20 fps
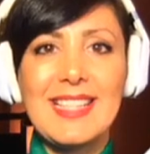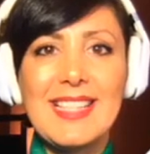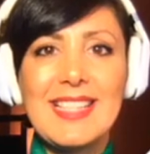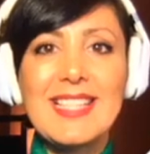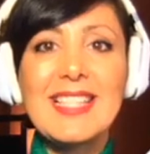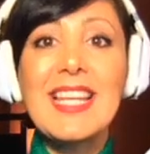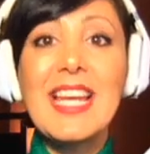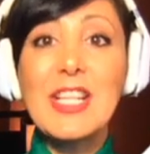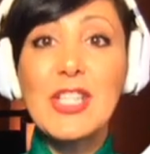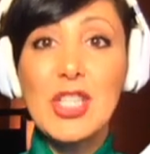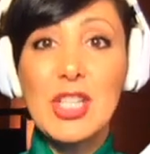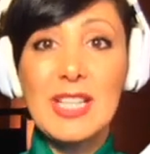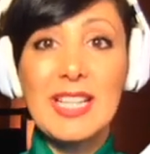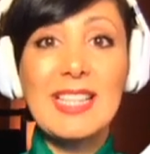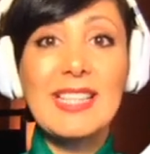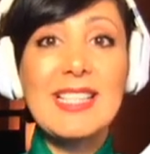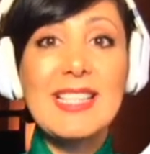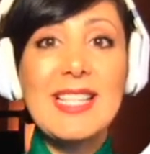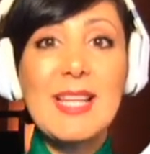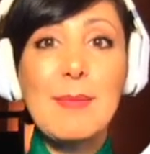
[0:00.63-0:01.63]
Scheduling
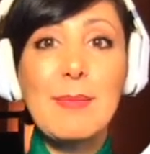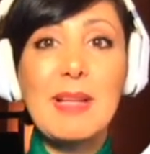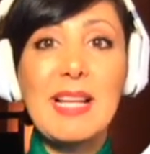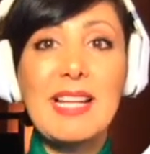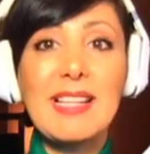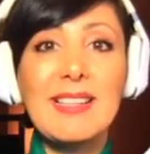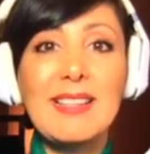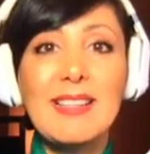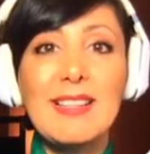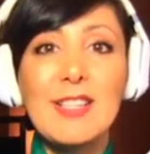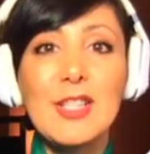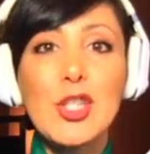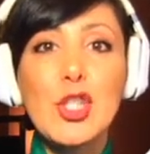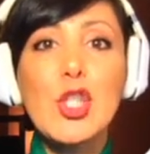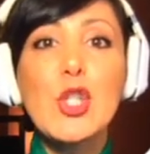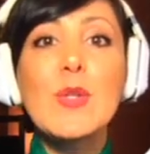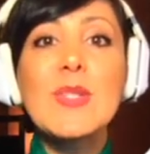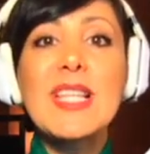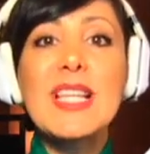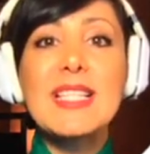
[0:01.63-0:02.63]
discipline
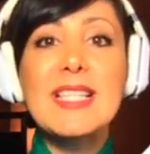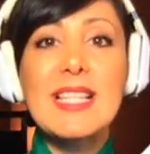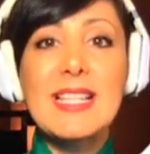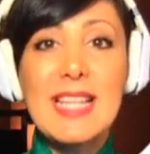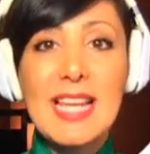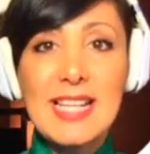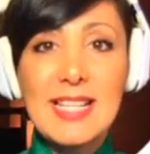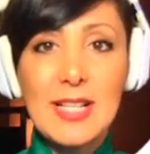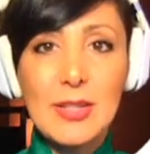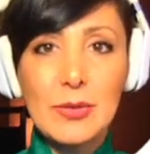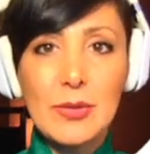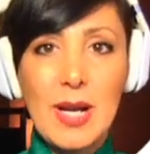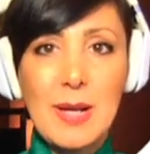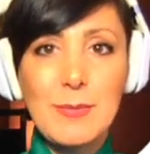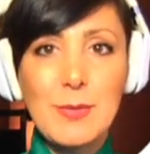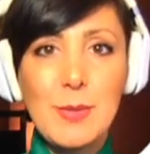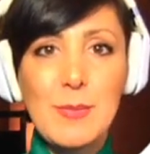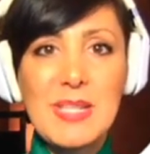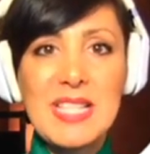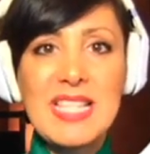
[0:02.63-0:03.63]
chooses the datagram
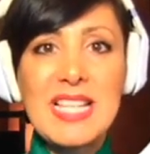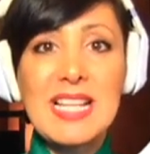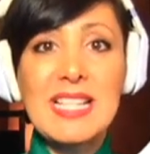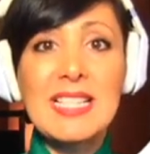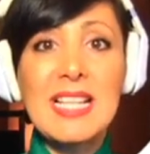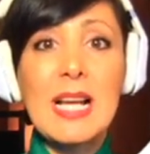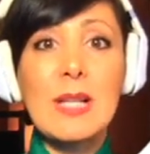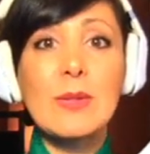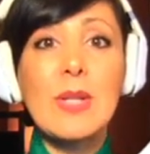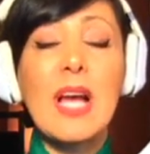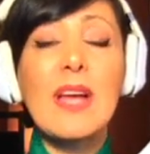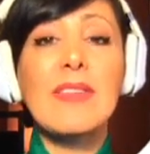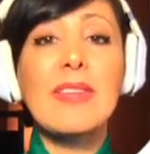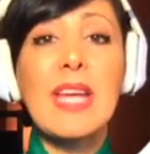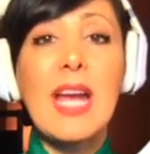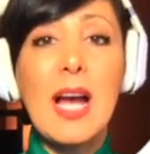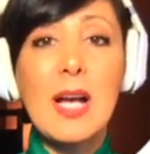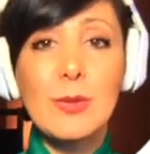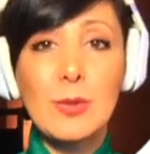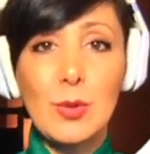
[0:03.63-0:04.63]
to be sent out on
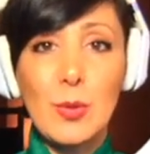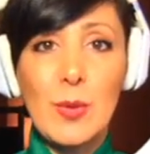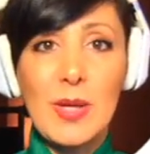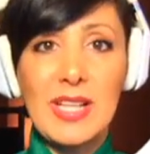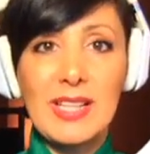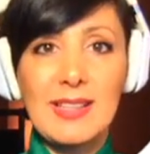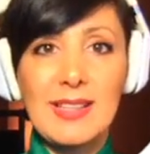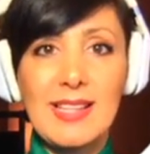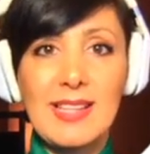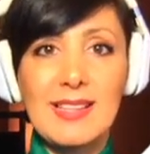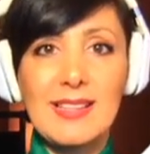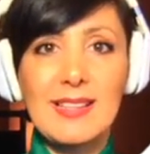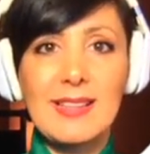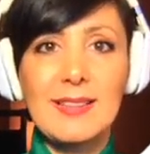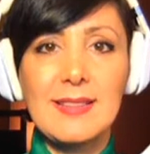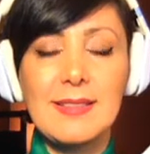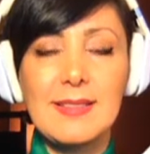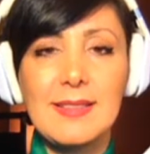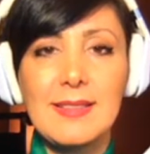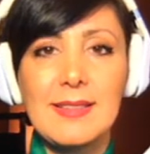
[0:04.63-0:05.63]
the outgoing link.
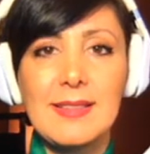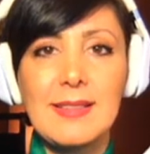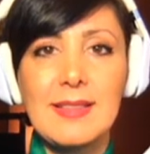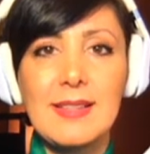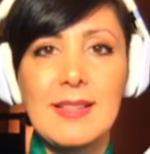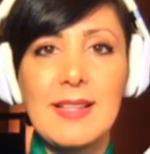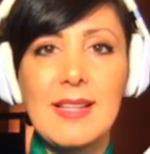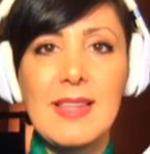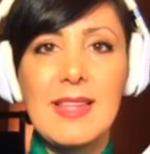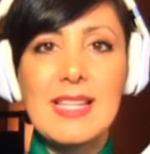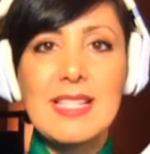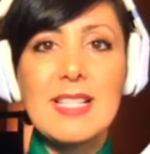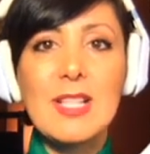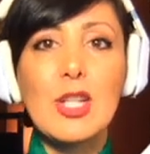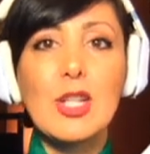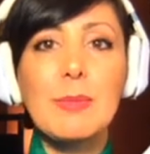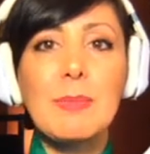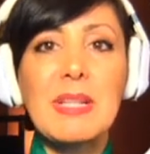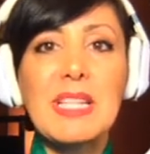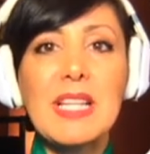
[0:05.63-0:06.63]
This
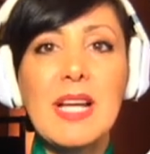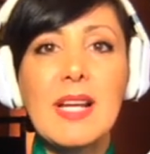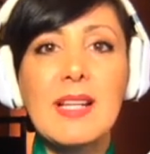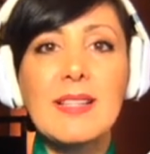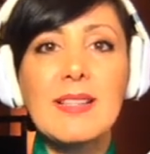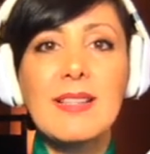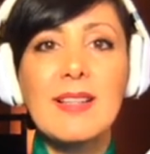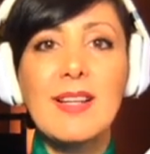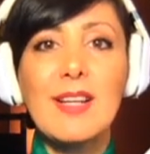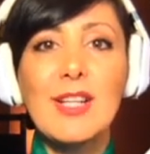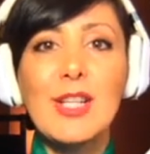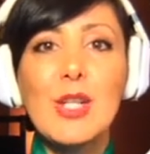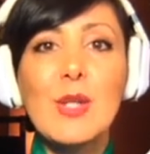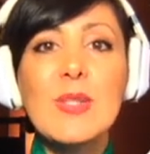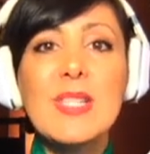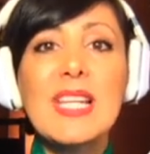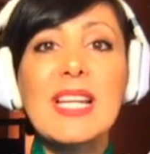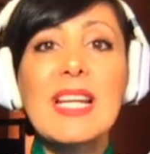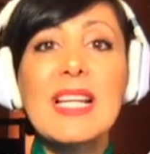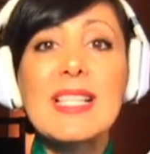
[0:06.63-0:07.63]
could be done
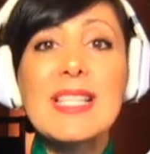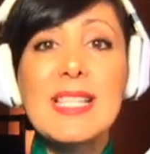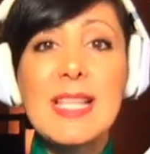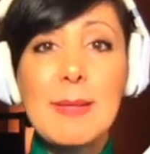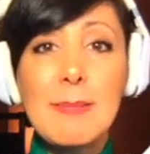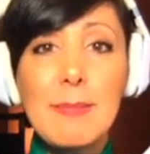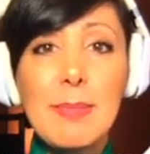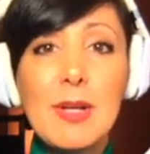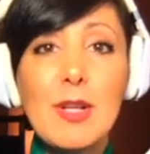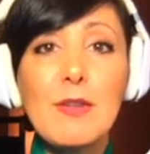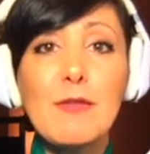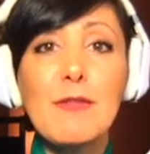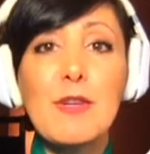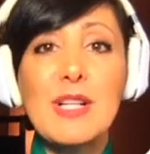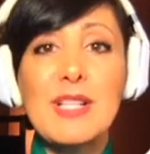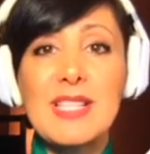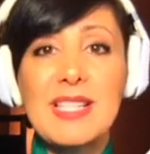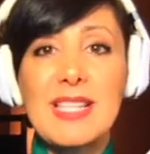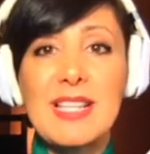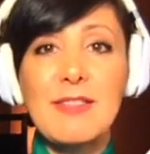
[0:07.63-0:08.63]
using a simple
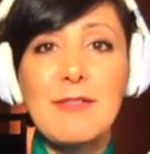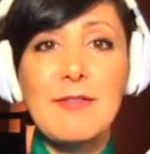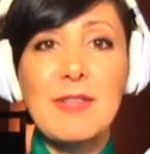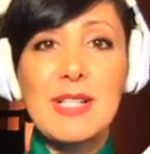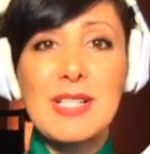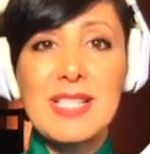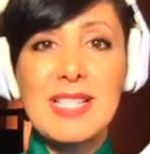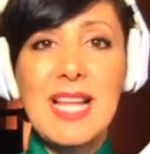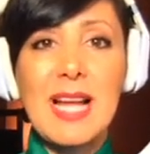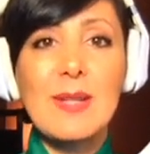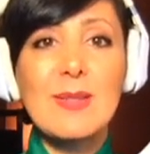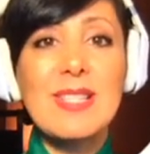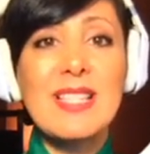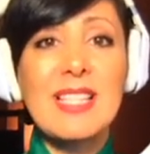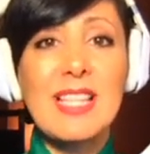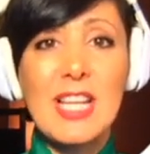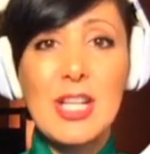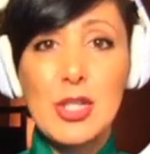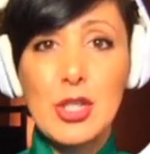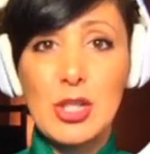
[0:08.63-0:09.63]
first-in, first-out
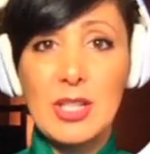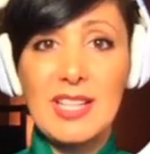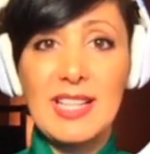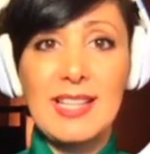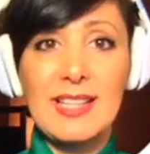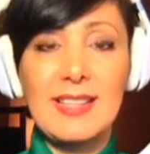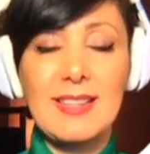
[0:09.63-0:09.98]
scheduling.